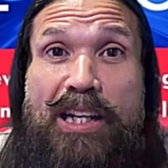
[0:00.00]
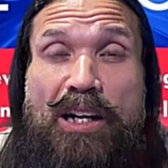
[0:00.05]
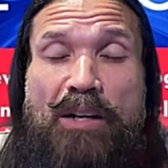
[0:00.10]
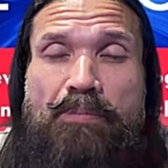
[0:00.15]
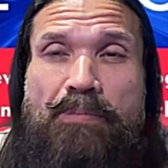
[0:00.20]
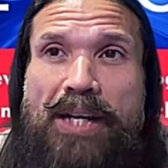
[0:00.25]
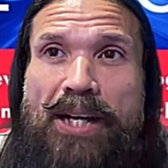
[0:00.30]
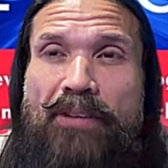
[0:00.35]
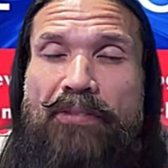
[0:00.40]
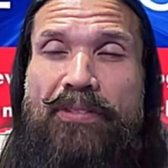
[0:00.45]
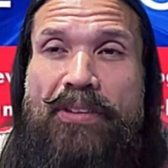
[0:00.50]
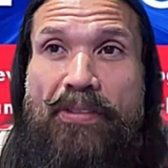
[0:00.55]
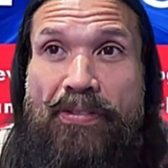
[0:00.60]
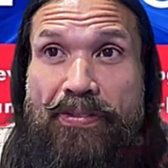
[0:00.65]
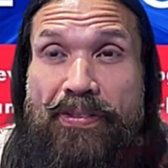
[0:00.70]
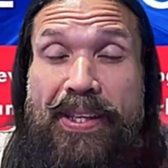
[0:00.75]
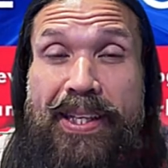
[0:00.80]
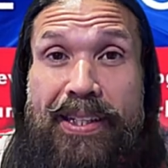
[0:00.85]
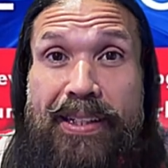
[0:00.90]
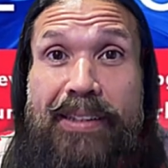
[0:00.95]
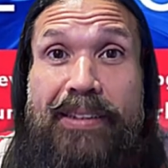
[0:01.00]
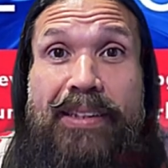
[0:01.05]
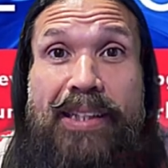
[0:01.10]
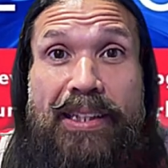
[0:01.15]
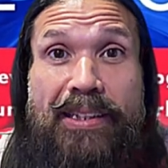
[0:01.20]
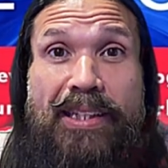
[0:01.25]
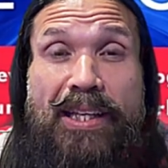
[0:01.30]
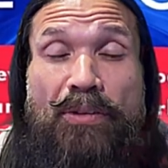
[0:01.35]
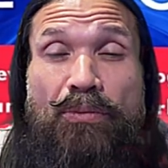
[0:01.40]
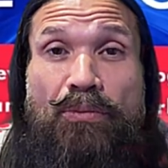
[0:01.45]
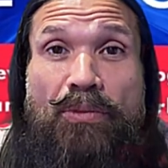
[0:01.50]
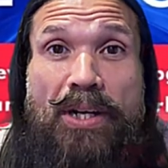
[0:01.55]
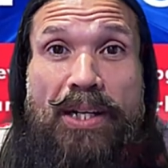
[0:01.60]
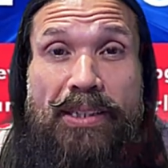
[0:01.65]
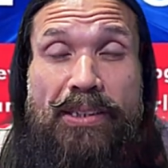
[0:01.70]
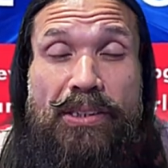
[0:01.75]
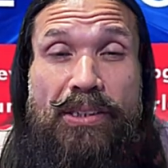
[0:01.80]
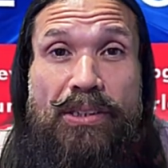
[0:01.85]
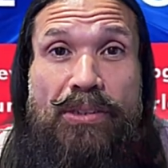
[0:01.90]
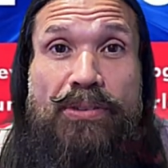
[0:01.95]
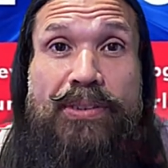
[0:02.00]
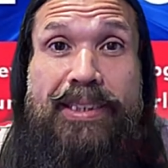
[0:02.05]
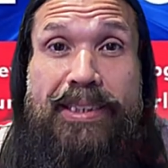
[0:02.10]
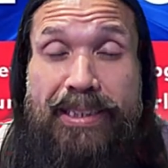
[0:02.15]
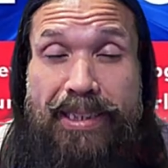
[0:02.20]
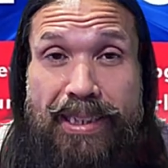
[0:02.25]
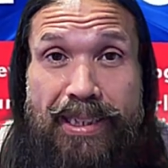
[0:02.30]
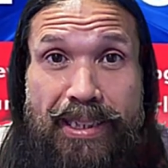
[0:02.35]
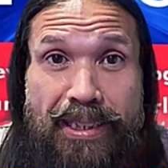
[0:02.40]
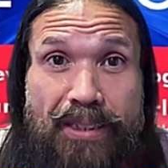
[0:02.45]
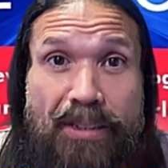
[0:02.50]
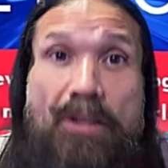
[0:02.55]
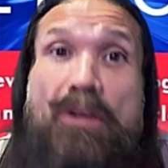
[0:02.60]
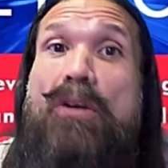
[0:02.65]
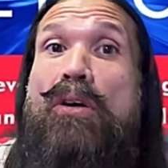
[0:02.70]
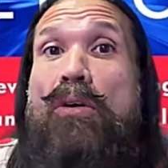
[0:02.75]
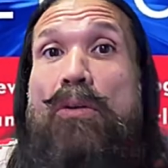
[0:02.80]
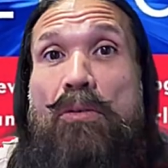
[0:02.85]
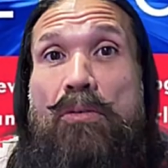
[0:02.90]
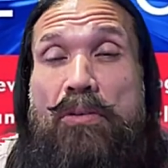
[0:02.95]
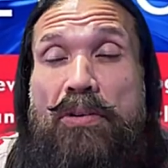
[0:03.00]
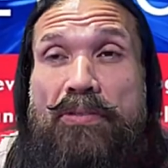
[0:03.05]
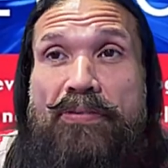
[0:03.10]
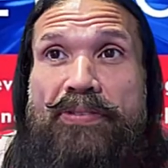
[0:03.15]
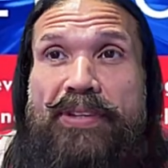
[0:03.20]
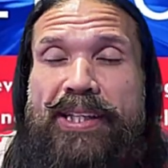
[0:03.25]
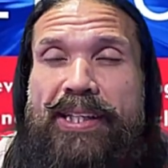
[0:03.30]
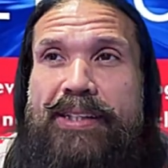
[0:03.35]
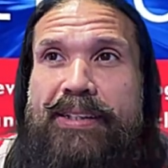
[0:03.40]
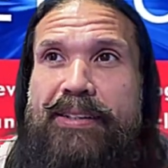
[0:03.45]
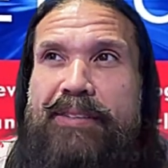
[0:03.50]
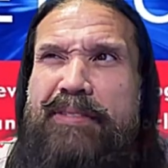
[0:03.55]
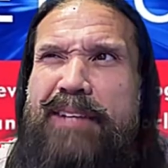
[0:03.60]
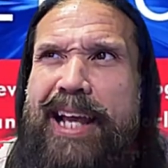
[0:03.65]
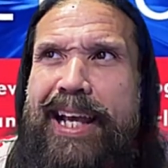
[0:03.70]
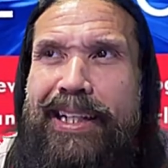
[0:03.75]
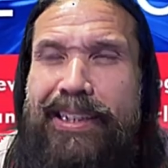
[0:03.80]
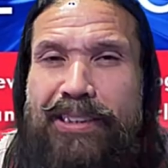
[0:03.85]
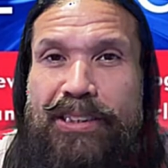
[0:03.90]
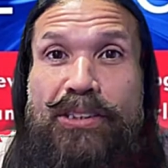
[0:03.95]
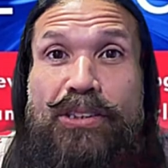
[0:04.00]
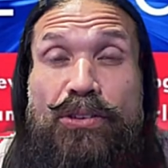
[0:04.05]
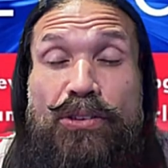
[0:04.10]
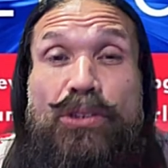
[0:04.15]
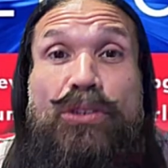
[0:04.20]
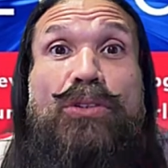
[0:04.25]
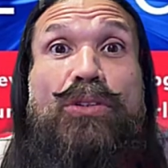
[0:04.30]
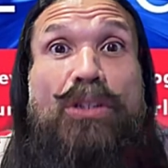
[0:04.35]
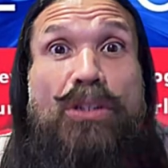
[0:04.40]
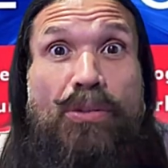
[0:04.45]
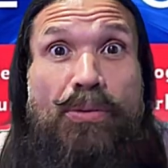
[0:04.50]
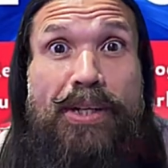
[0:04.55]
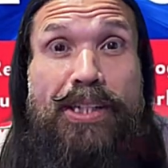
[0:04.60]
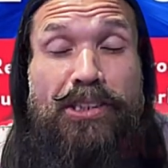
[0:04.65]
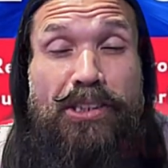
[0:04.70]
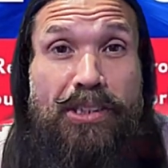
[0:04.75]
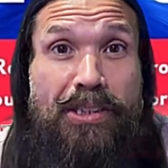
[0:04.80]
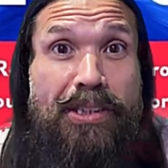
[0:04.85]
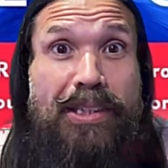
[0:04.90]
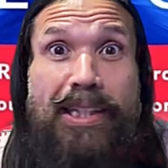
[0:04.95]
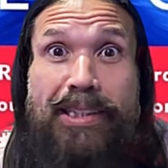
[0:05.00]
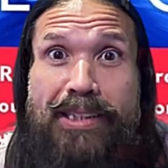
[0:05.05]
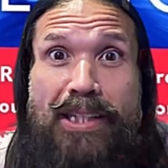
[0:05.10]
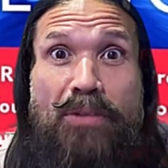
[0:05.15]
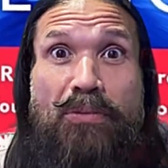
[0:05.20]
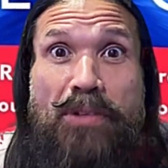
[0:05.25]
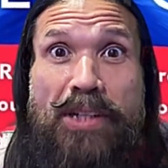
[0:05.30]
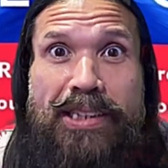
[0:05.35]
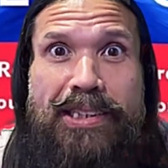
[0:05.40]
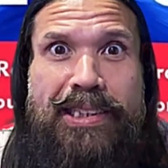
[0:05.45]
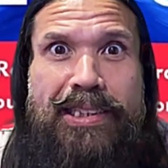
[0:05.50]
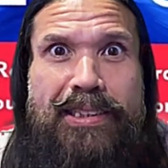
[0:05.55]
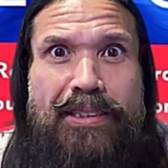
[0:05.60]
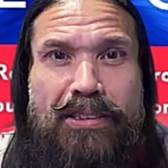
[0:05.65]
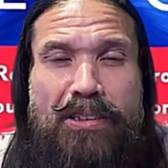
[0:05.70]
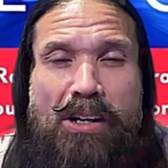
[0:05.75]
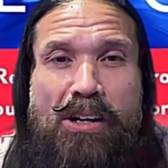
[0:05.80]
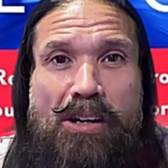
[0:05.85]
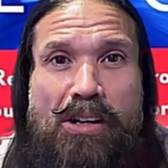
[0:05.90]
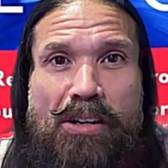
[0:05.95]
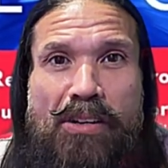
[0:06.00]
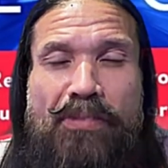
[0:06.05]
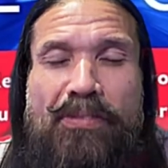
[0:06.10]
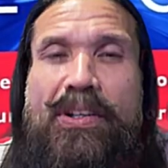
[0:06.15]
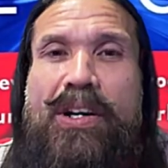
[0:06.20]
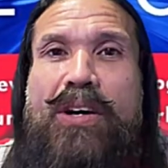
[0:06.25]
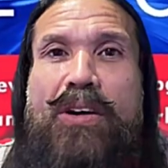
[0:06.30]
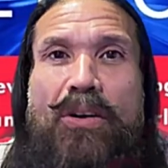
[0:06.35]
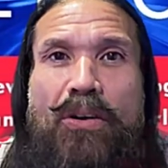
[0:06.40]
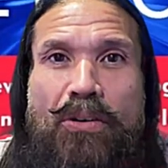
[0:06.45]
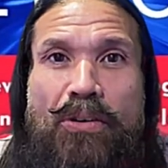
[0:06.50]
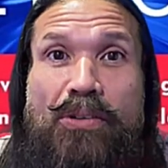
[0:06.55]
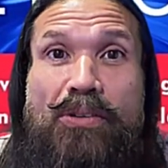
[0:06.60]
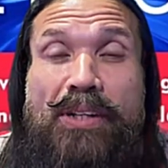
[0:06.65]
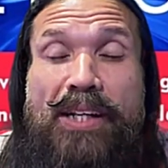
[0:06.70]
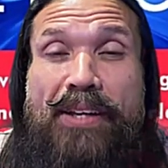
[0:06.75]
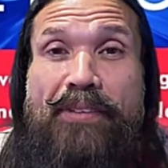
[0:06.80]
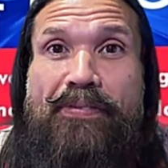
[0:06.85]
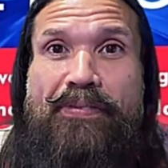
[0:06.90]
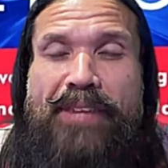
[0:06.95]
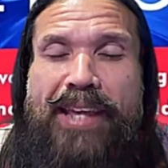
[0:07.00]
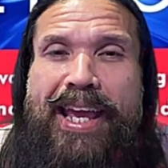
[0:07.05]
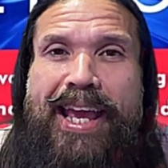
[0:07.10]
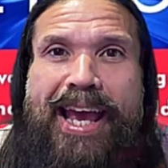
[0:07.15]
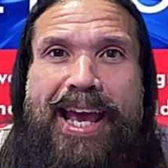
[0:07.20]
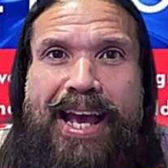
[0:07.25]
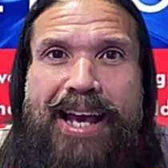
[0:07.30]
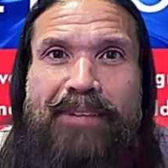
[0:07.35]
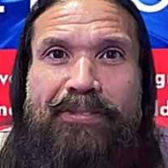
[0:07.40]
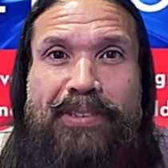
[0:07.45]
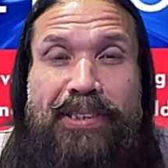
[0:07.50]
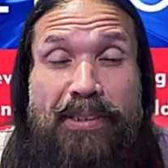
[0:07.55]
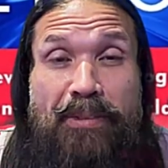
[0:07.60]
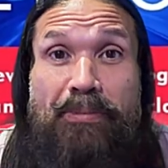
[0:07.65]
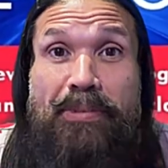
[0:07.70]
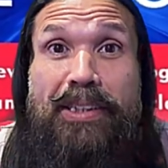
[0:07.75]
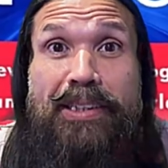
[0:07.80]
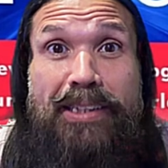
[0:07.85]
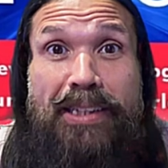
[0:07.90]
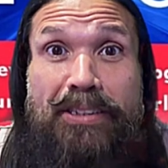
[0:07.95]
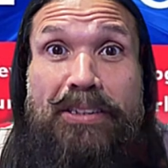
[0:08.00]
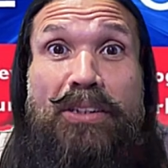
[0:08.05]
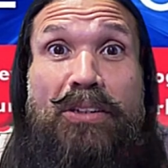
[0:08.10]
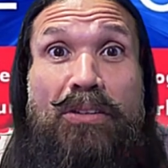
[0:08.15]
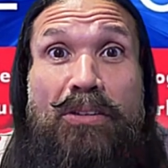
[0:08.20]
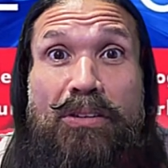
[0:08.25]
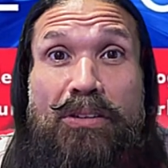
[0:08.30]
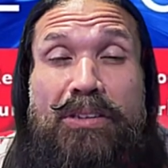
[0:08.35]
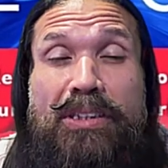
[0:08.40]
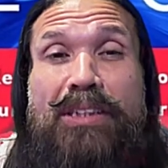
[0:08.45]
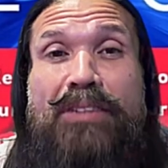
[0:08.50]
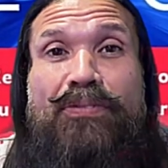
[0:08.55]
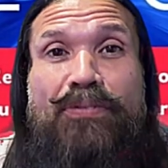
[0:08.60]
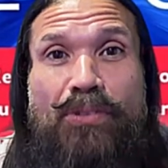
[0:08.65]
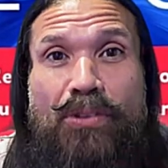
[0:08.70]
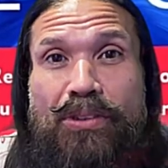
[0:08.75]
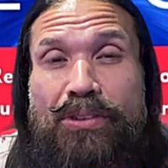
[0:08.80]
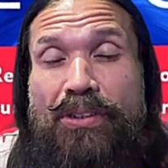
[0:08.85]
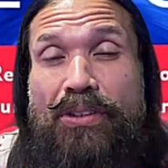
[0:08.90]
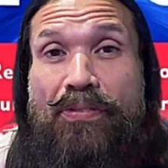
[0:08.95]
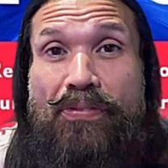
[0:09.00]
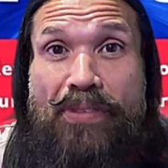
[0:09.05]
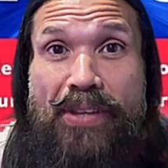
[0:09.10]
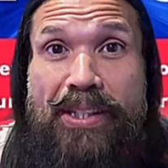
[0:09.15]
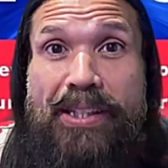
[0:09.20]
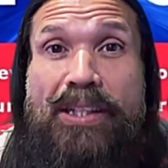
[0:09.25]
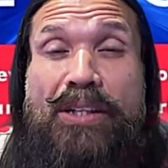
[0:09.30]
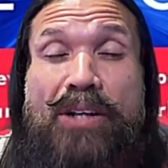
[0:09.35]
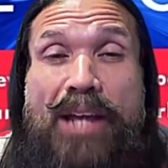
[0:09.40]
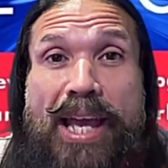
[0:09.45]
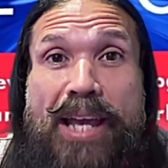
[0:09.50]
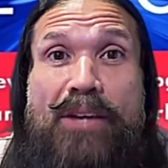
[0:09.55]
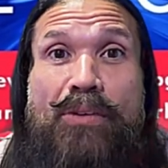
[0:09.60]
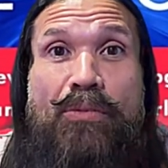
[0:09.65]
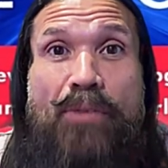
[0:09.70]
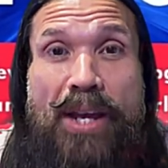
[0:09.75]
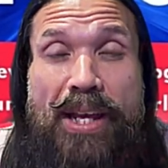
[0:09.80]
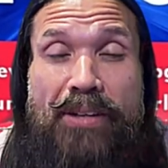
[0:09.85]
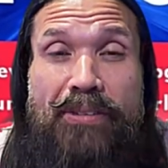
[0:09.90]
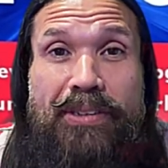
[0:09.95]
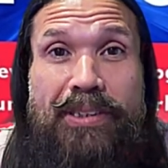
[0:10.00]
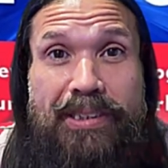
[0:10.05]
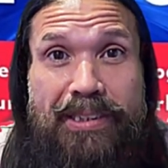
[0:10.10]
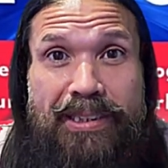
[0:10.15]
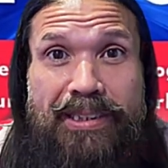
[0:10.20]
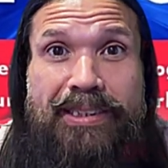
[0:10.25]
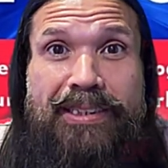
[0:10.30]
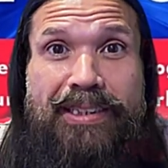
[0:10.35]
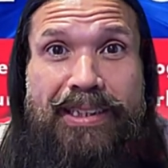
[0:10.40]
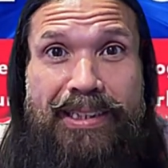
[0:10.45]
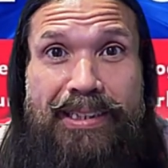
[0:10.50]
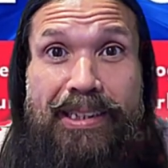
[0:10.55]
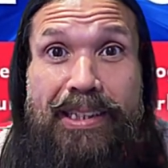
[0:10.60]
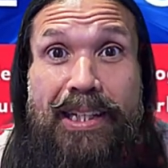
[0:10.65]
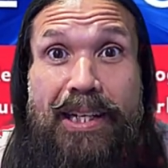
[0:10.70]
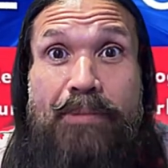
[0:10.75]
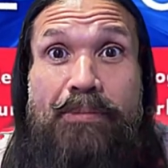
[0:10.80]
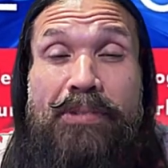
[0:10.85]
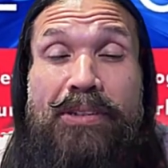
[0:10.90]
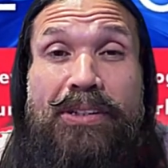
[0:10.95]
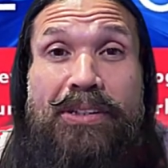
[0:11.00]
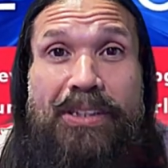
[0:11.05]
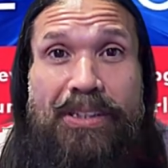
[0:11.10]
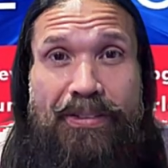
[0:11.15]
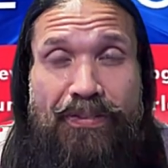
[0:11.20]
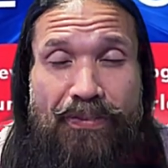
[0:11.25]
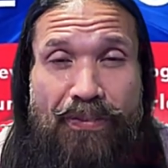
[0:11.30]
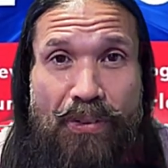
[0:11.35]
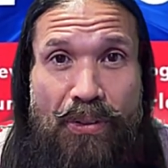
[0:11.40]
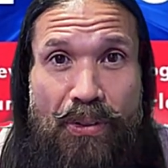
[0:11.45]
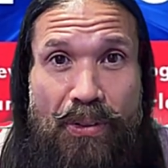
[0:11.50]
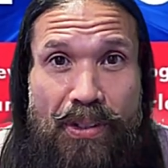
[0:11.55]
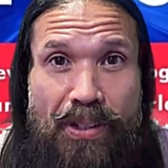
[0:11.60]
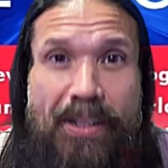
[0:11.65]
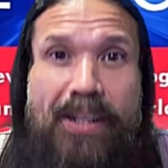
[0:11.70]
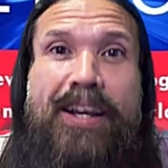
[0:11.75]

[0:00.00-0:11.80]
about the thing that they want to see, or the answer to the question that they want to solve. Or if they have something that they're looking for, they're thinking, hey, where is this thing that I'm looking for?